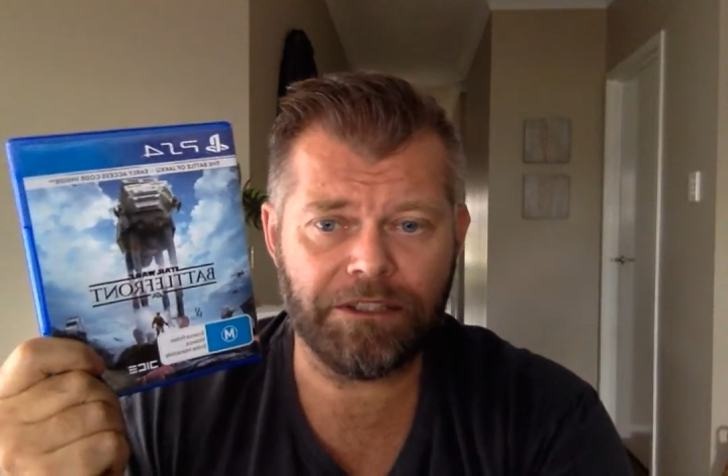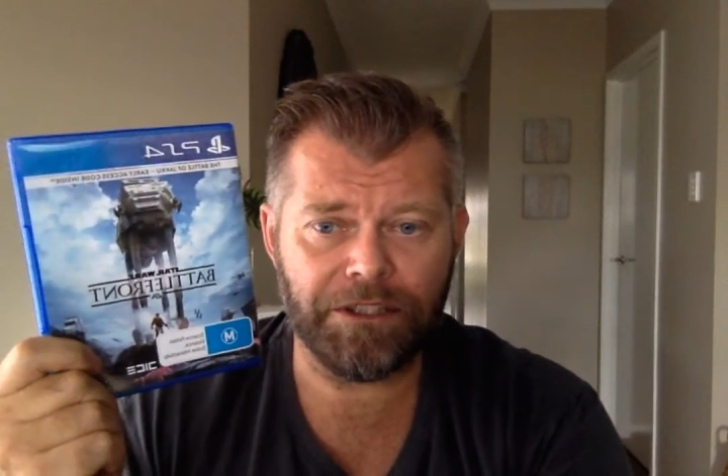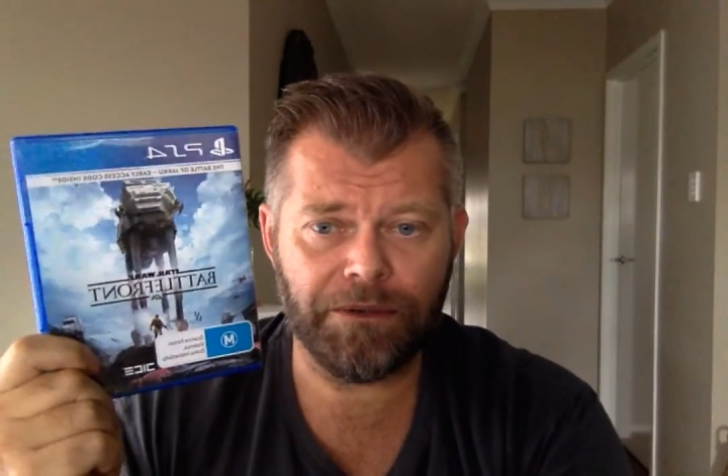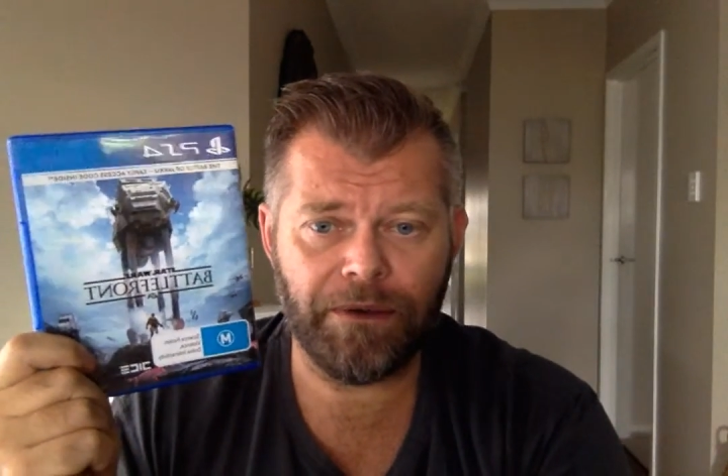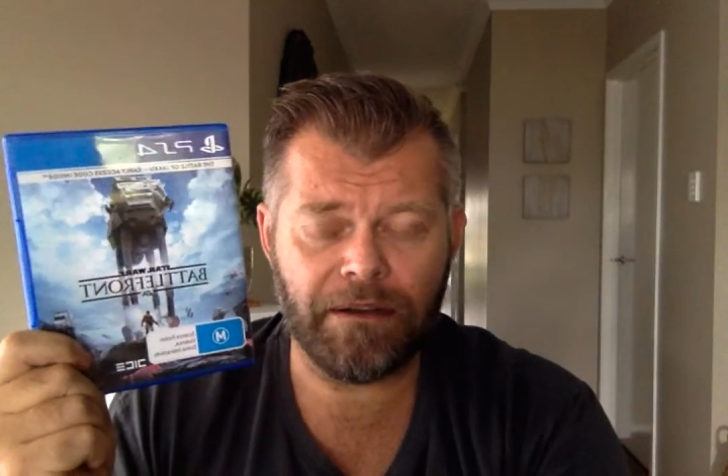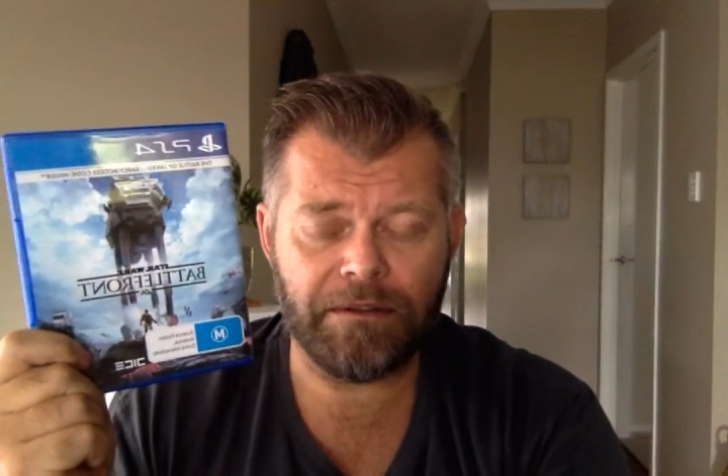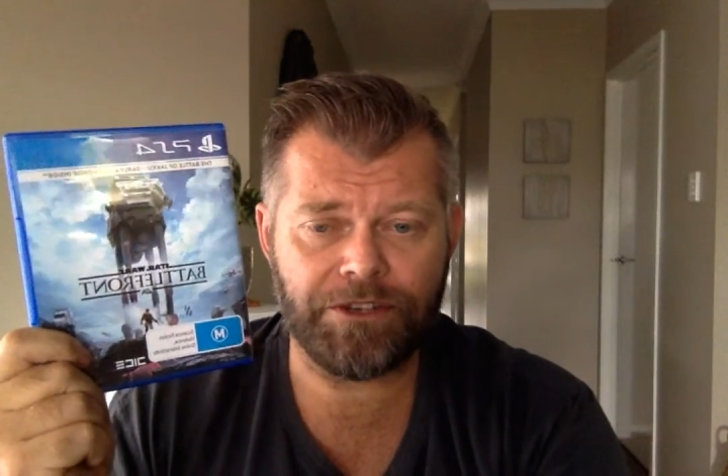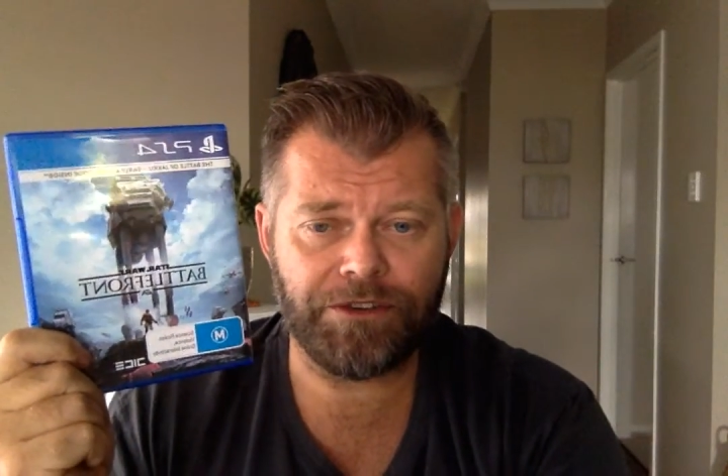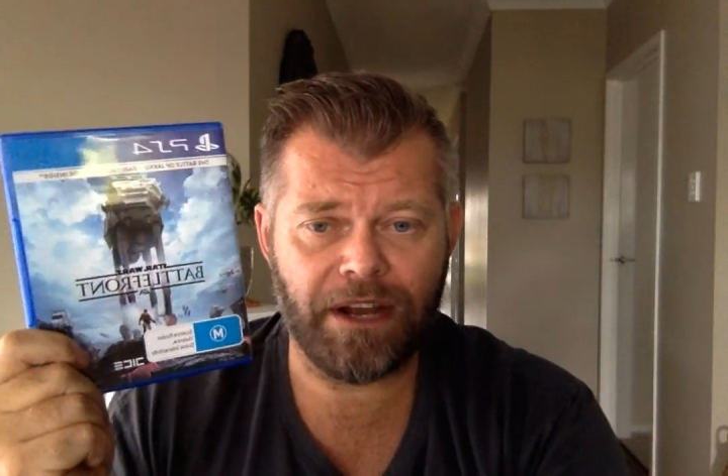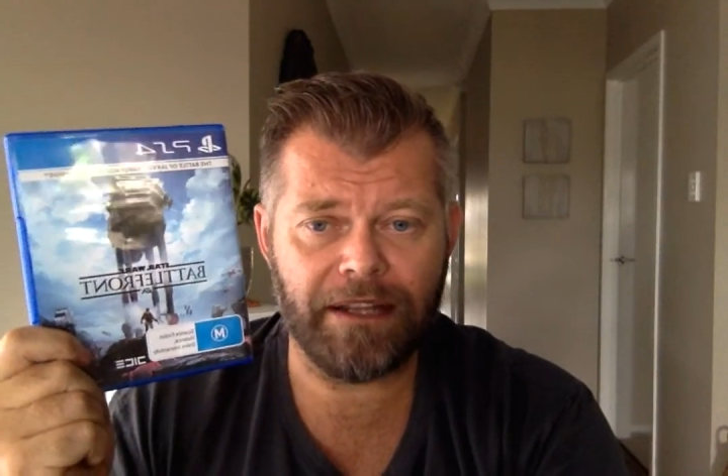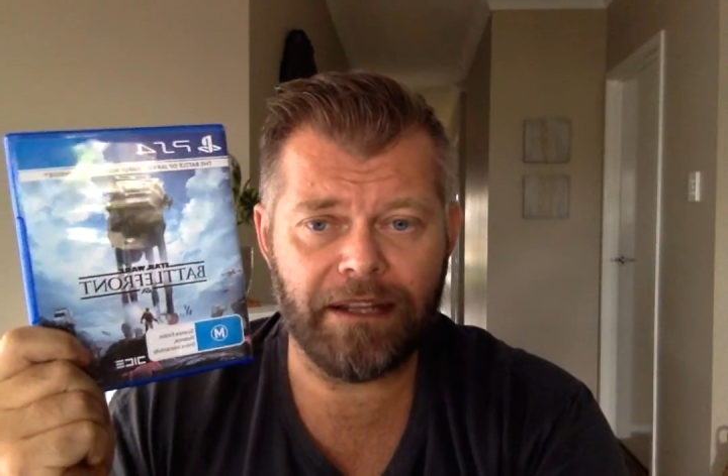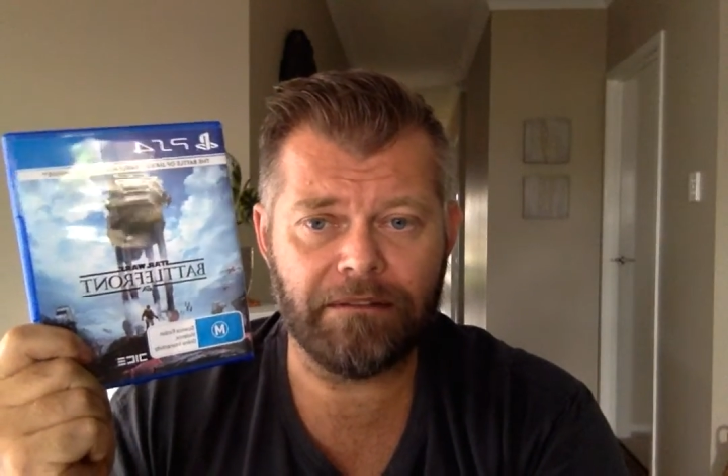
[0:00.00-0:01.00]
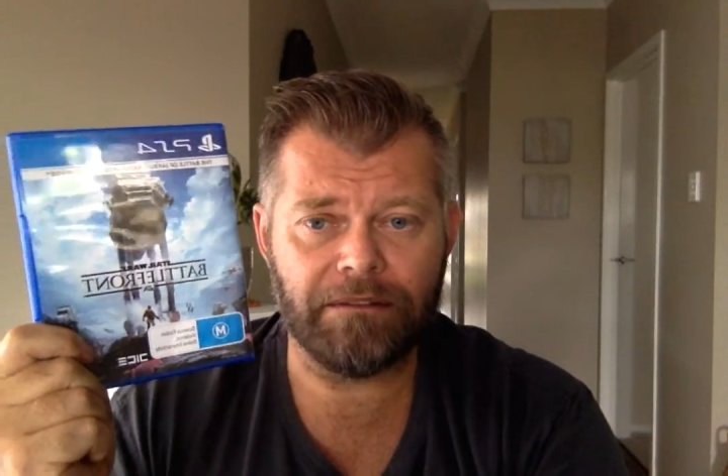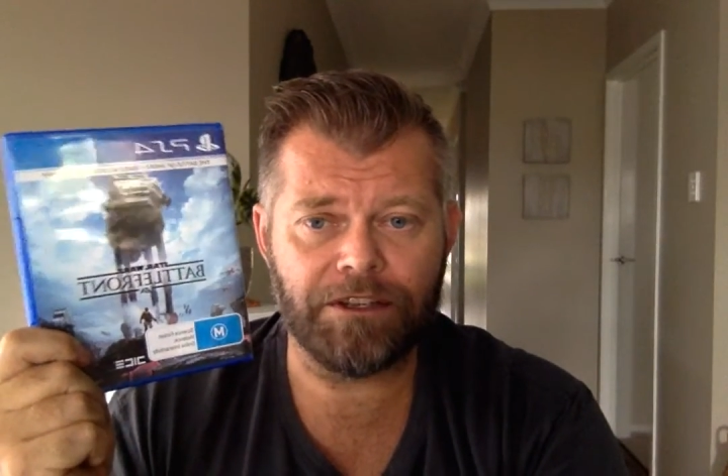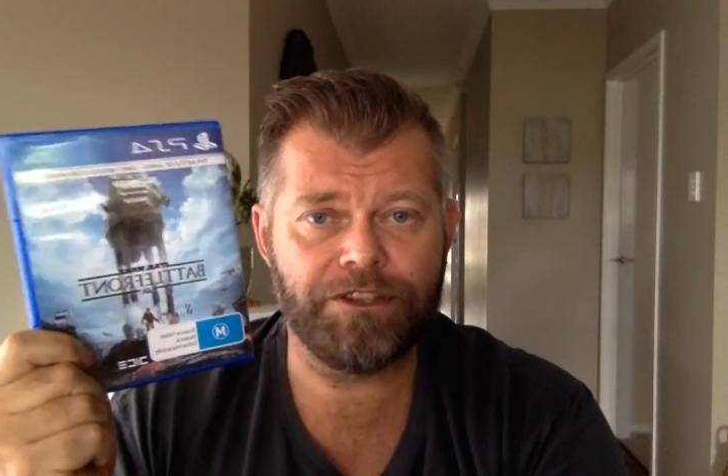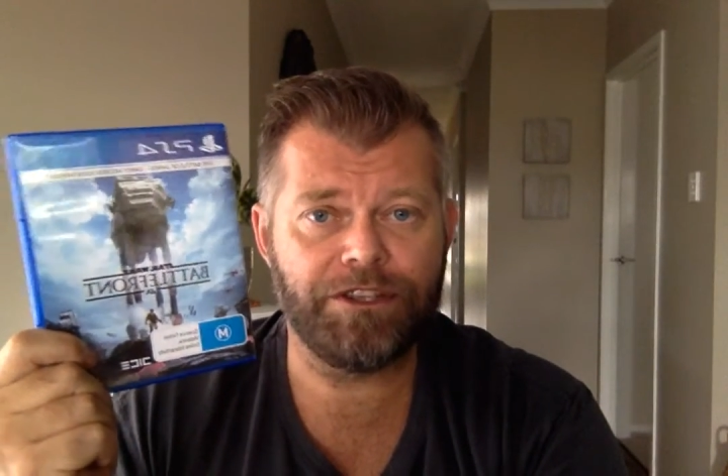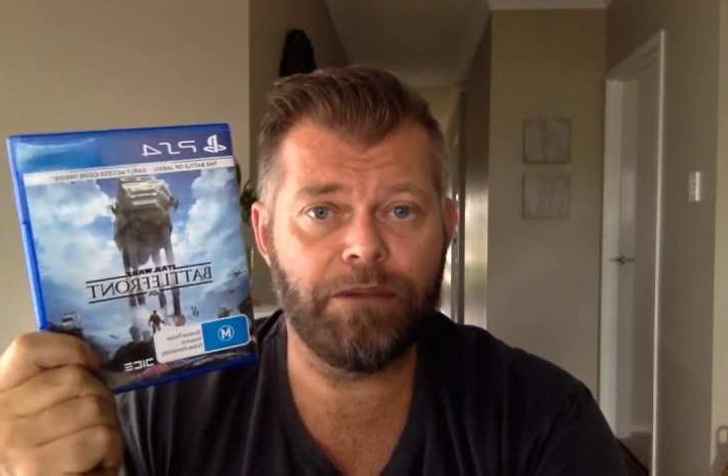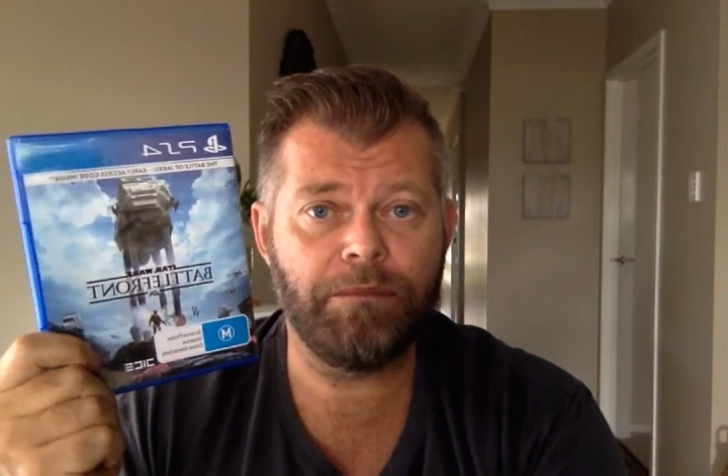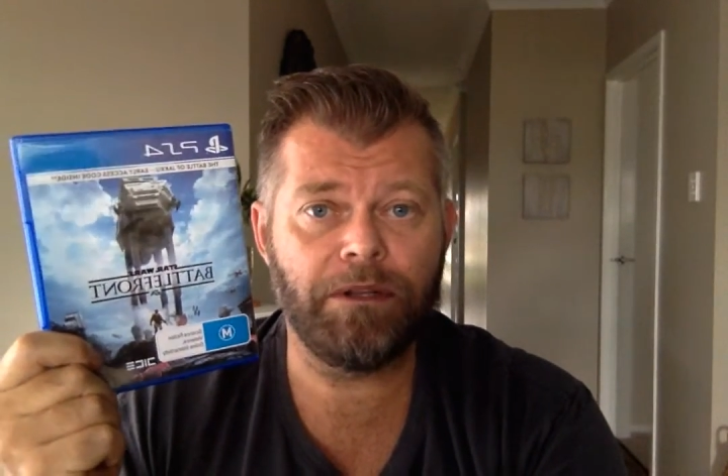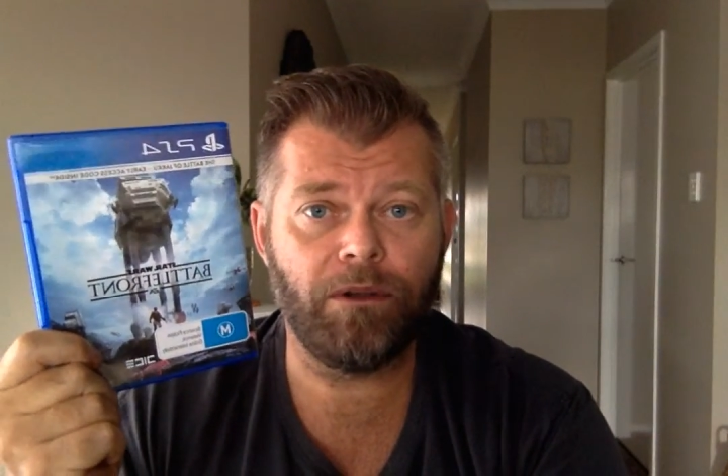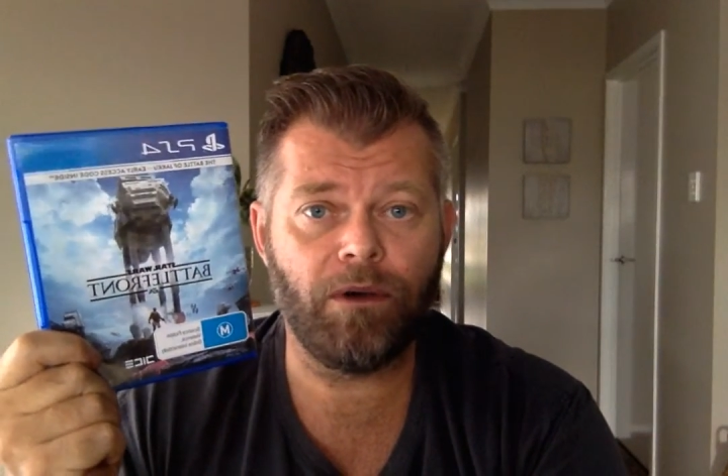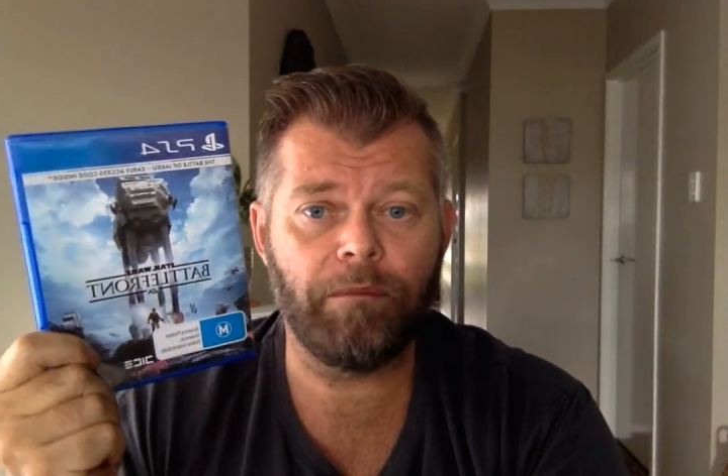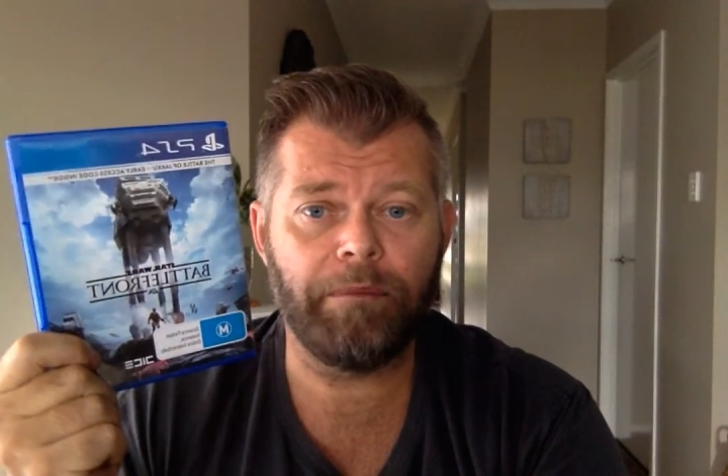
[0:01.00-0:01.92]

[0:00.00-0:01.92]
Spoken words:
to Australian consumer law,